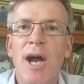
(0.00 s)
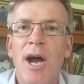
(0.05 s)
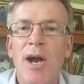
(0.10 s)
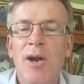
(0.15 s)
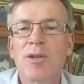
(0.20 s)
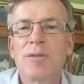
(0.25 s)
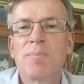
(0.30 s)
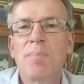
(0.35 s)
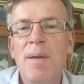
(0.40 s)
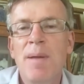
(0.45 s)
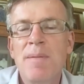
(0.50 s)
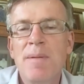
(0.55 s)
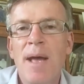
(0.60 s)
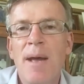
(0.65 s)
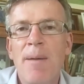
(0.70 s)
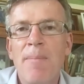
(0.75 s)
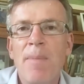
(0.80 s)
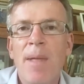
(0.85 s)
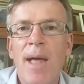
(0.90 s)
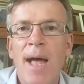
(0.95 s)
of course,
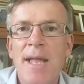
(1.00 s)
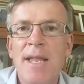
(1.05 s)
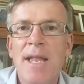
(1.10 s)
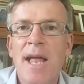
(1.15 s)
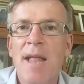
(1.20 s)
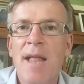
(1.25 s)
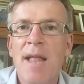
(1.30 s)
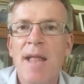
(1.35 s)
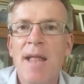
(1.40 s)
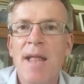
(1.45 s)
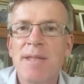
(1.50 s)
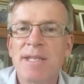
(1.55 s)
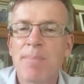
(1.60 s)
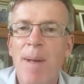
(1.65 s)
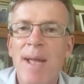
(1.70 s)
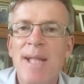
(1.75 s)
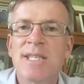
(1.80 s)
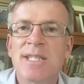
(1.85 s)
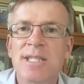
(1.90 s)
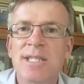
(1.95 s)
and
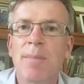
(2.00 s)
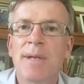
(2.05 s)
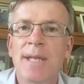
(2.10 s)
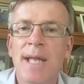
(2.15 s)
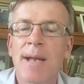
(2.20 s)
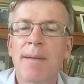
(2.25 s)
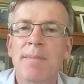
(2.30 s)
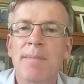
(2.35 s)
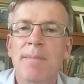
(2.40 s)
spend some of that